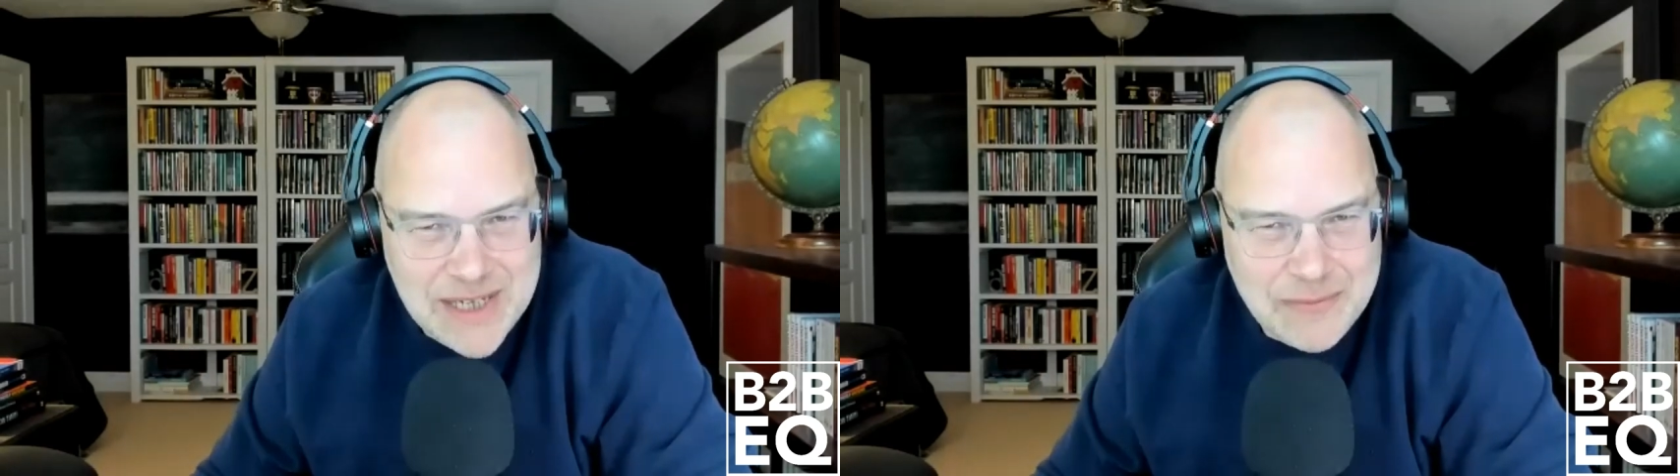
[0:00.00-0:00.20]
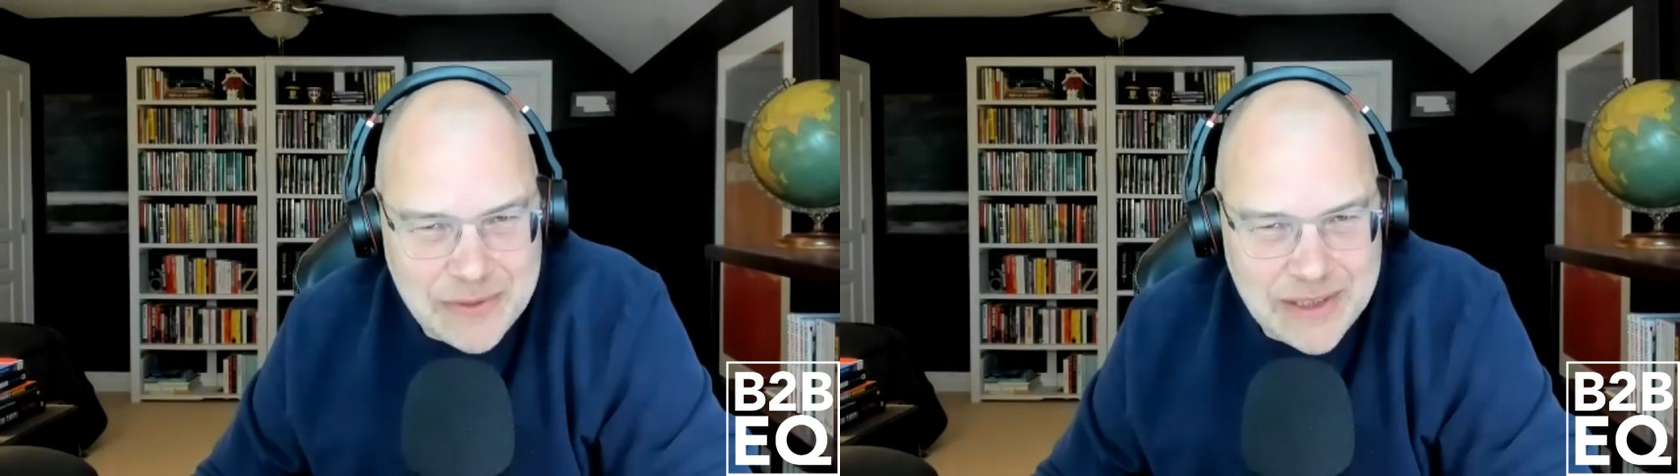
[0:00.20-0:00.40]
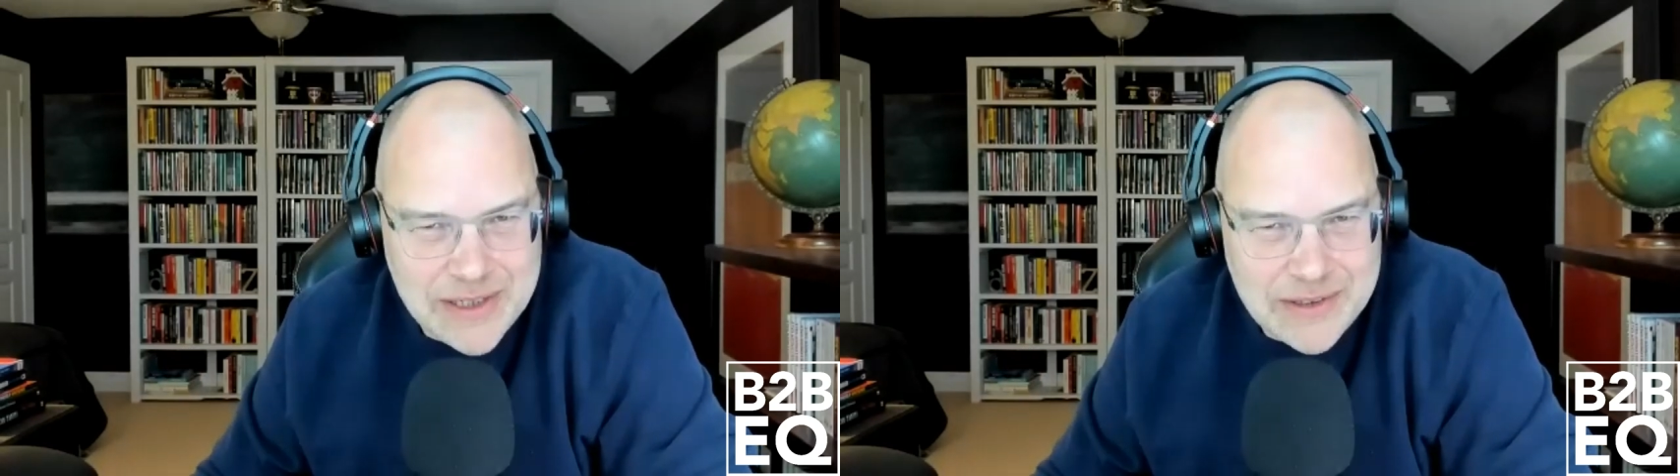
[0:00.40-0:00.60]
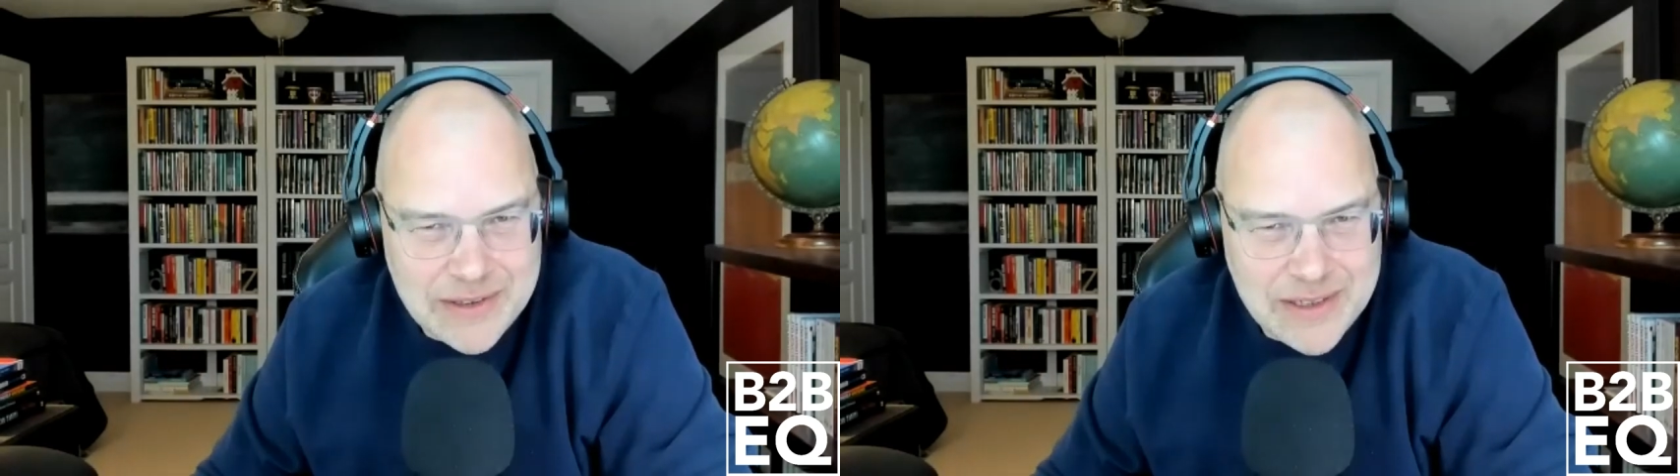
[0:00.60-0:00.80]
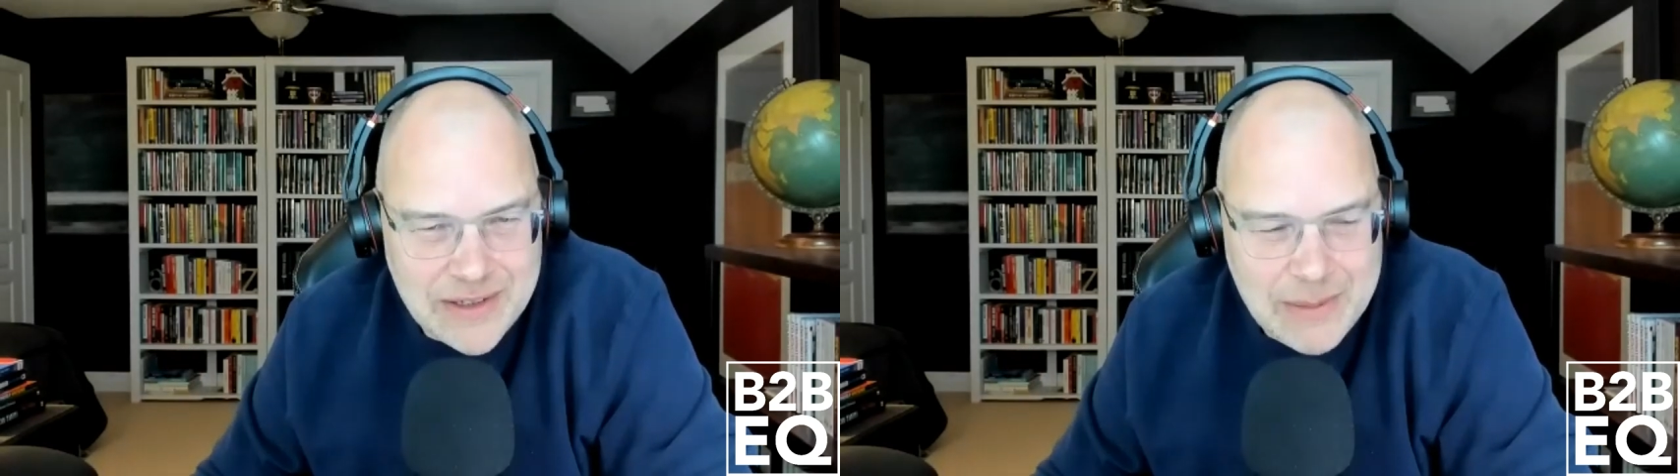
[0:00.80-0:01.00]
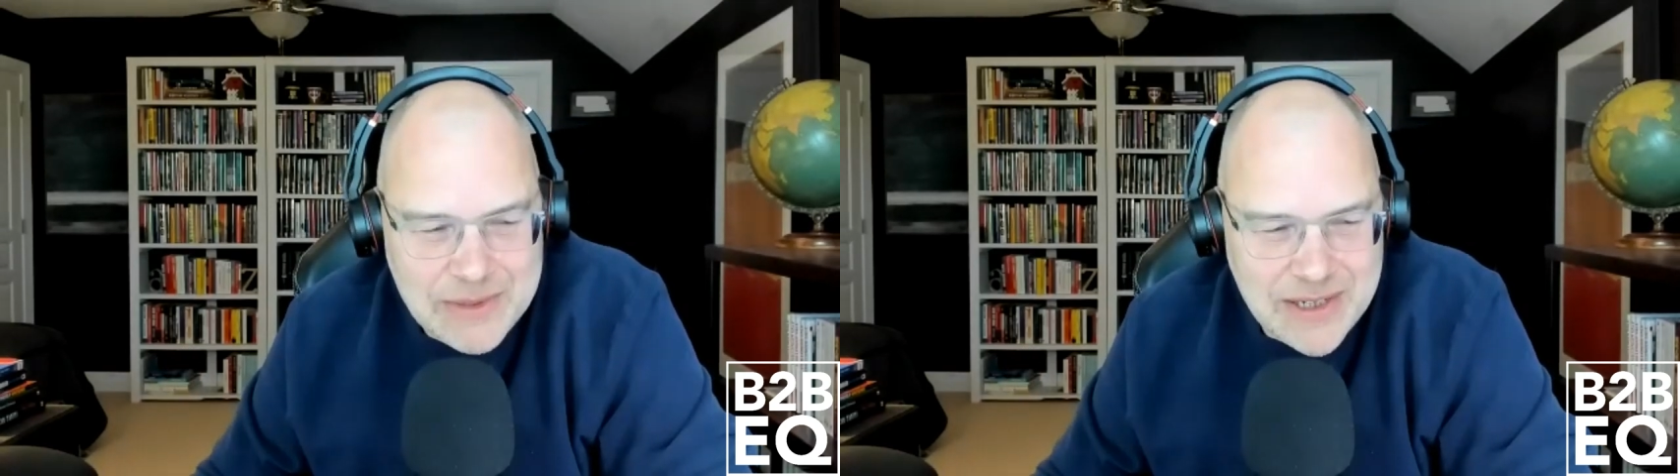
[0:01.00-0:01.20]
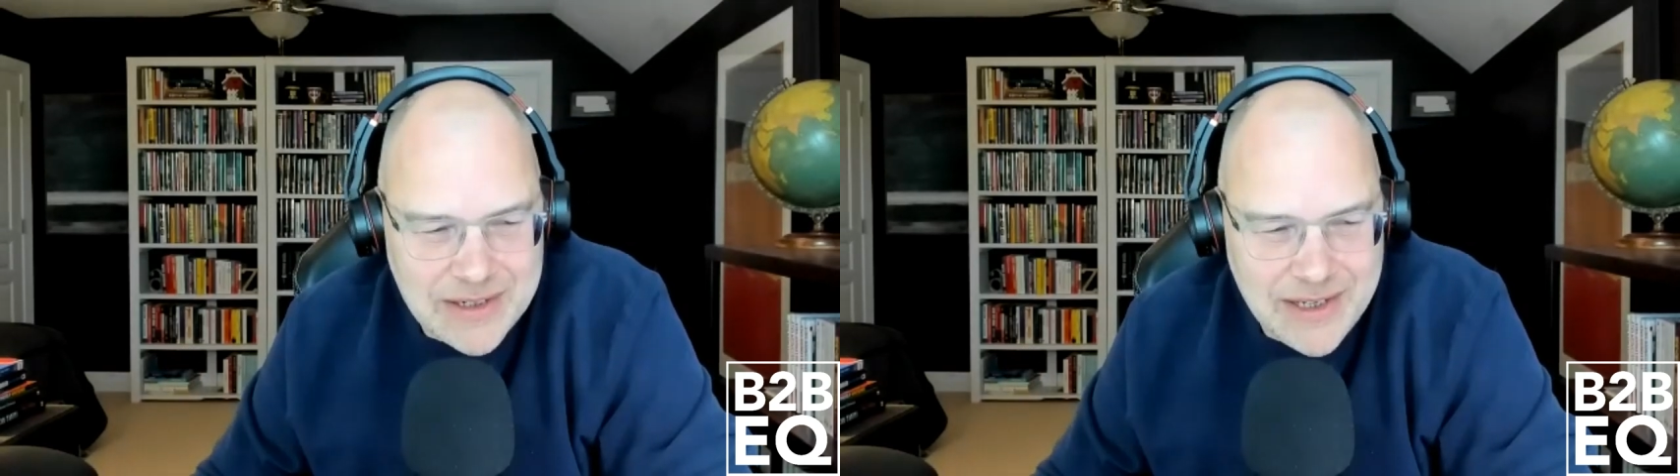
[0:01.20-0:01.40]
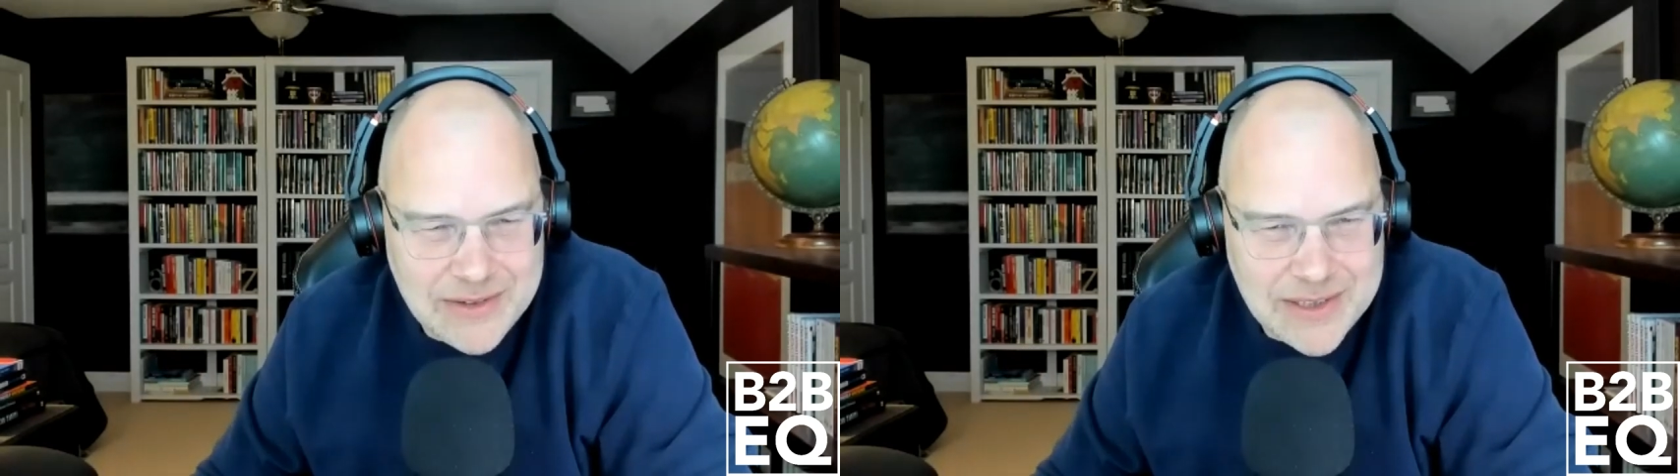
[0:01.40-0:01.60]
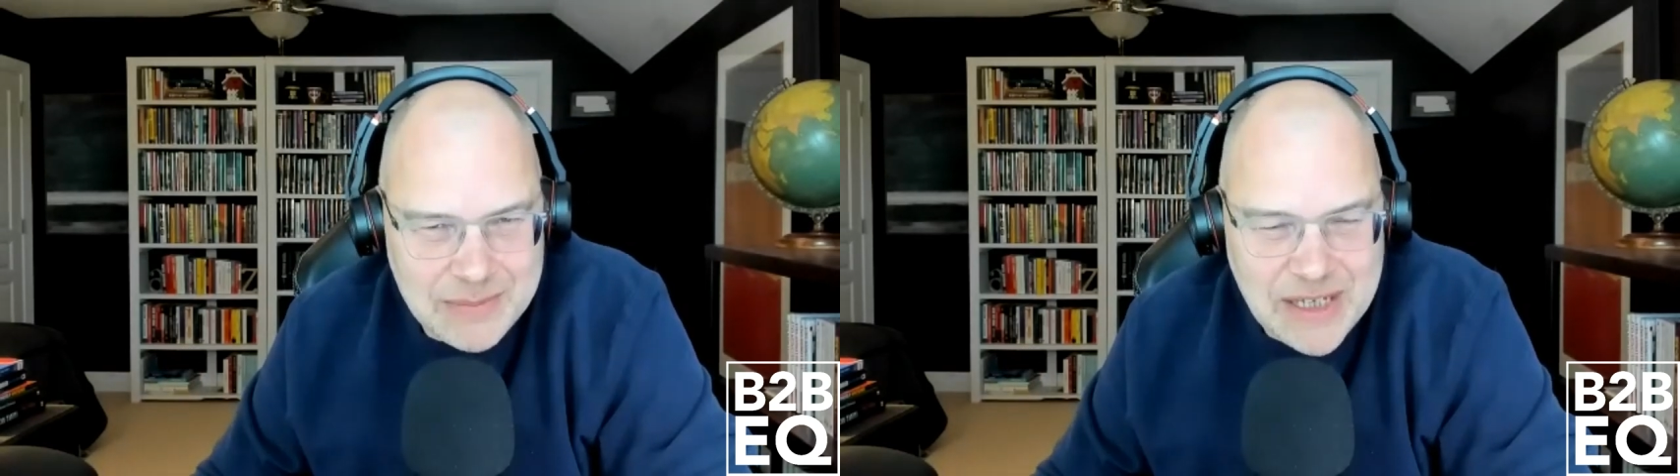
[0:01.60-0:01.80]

saved for later in her Amazon account, Tim.